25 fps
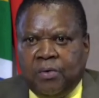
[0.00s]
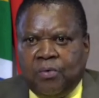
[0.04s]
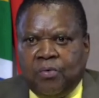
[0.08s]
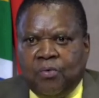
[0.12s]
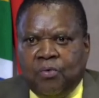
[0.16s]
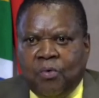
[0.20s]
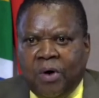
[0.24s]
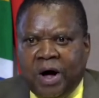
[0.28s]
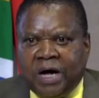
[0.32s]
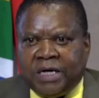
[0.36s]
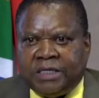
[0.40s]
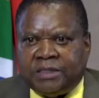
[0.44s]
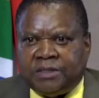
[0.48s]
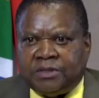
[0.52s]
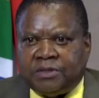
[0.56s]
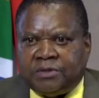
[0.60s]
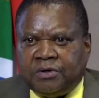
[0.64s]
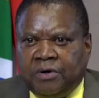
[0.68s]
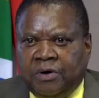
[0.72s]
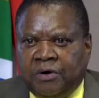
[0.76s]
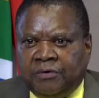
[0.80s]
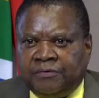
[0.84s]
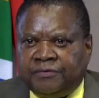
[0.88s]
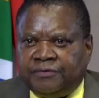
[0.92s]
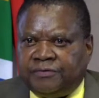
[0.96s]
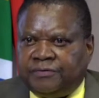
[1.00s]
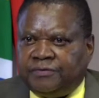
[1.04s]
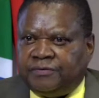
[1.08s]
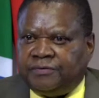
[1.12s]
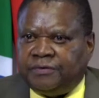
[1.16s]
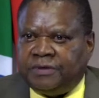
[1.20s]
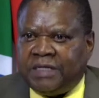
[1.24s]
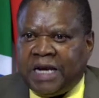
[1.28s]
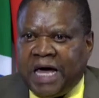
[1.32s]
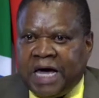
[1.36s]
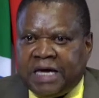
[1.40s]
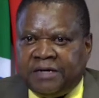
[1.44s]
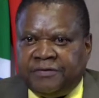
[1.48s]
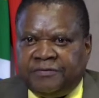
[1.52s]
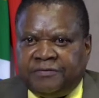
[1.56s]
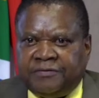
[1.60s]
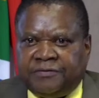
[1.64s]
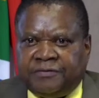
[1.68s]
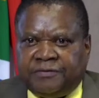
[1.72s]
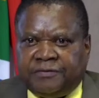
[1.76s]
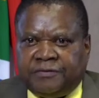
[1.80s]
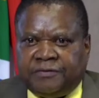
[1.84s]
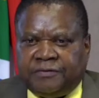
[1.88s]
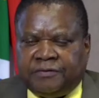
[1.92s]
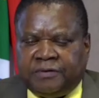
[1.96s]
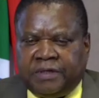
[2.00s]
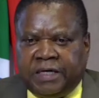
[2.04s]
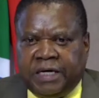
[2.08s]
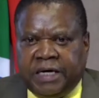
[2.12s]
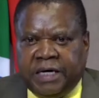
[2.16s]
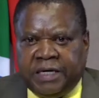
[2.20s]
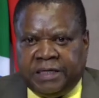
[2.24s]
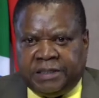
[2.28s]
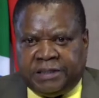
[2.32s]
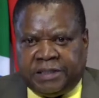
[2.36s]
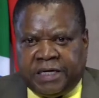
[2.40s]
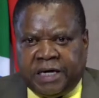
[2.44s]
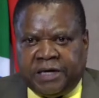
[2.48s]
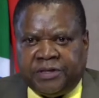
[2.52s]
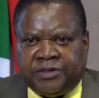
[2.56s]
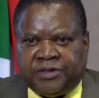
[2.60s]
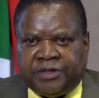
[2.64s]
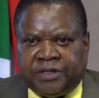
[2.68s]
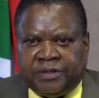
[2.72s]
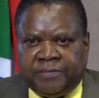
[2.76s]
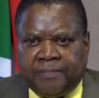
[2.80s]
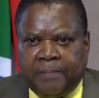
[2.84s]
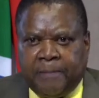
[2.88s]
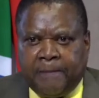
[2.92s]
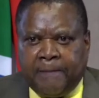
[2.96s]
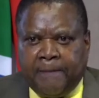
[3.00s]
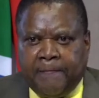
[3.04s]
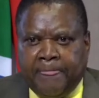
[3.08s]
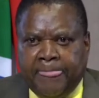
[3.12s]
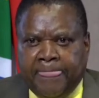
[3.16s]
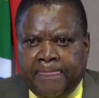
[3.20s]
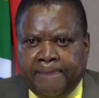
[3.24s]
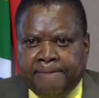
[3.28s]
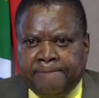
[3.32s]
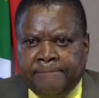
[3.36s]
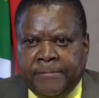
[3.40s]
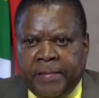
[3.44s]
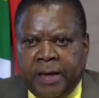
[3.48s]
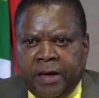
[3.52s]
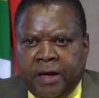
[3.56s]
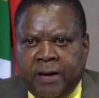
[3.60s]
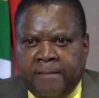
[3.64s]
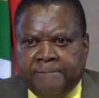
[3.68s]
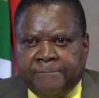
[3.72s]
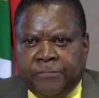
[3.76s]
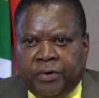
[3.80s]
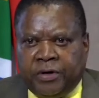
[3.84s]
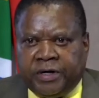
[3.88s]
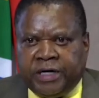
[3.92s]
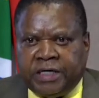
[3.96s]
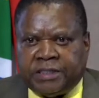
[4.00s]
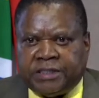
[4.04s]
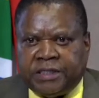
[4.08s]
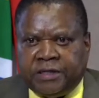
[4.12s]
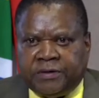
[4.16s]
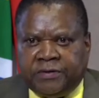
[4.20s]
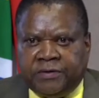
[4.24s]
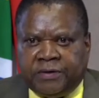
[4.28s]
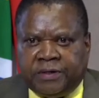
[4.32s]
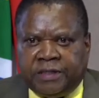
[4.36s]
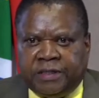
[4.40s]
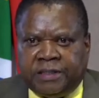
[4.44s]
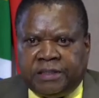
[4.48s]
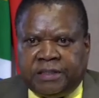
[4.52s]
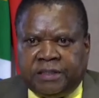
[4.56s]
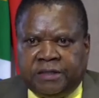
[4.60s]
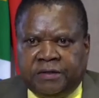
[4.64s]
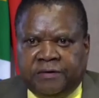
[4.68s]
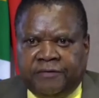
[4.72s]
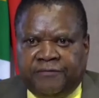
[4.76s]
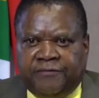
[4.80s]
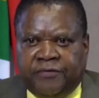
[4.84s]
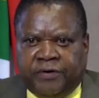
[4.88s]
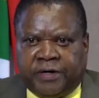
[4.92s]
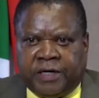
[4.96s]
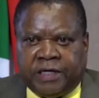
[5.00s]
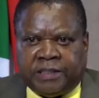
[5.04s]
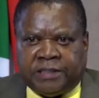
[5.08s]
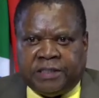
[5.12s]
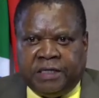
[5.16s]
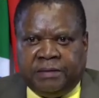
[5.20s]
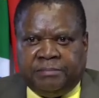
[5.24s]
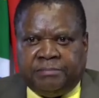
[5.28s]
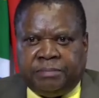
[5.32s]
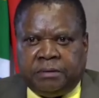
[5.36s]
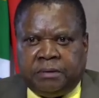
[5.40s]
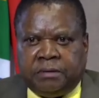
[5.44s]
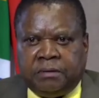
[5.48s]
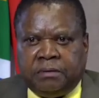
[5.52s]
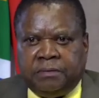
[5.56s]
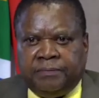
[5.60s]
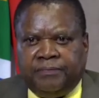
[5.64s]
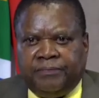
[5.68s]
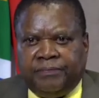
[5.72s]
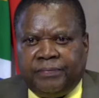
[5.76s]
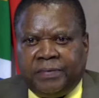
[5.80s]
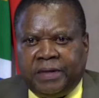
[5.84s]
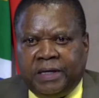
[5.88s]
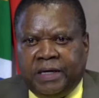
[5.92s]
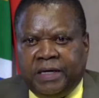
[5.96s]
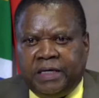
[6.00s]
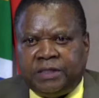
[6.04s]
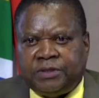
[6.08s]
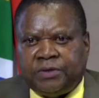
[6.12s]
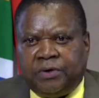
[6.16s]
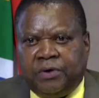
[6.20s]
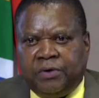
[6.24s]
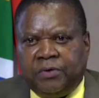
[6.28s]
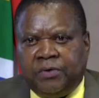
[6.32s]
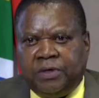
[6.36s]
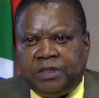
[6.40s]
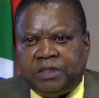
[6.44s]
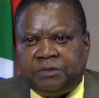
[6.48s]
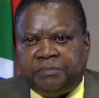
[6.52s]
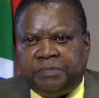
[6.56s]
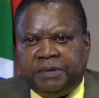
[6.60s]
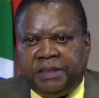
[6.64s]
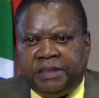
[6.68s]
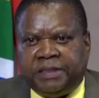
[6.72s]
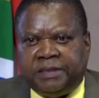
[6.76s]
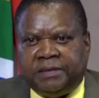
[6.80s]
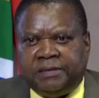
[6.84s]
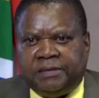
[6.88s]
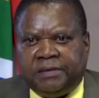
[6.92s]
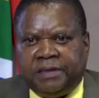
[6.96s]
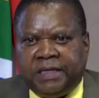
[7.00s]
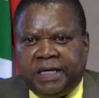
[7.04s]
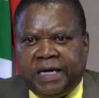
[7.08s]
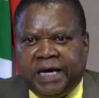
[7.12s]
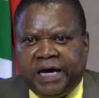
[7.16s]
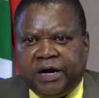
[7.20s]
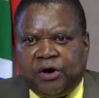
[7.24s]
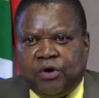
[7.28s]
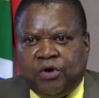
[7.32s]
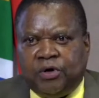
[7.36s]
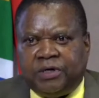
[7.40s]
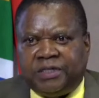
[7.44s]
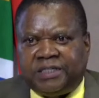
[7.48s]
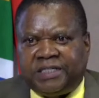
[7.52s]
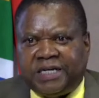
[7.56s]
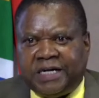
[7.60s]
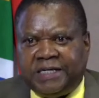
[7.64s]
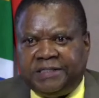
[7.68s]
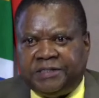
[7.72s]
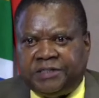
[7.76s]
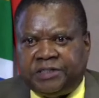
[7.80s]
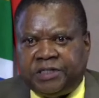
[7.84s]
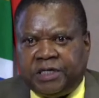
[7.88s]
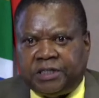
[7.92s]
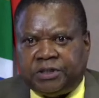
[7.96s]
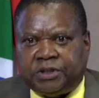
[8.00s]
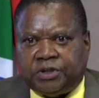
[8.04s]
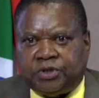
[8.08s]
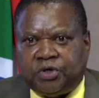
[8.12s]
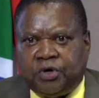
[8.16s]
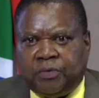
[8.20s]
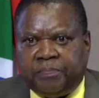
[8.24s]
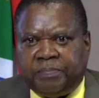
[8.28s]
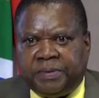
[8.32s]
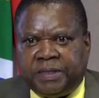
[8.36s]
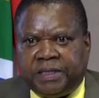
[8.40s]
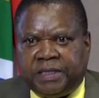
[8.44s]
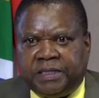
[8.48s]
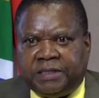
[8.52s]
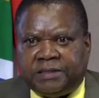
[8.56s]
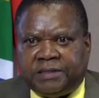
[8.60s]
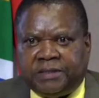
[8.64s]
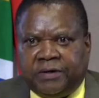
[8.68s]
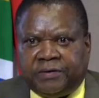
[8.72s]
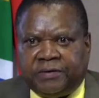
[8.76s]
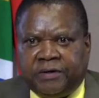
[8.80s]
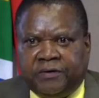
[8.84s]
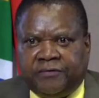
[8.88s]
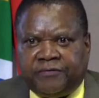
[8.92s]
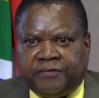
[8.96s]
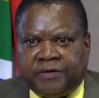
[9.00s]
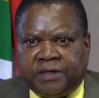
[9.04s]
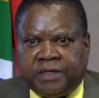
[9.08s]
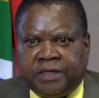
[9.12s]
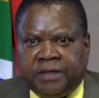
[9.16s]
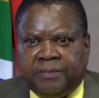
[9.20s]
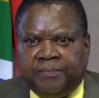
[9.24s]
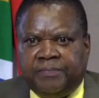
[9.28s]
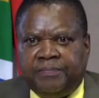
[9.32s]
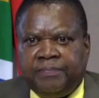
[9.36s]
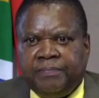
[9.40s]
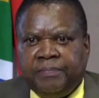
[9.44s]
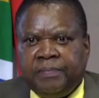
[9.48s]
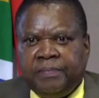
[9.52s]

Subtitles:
ones of life and death. Border security, for example, has always been a contentious topic in South Africa,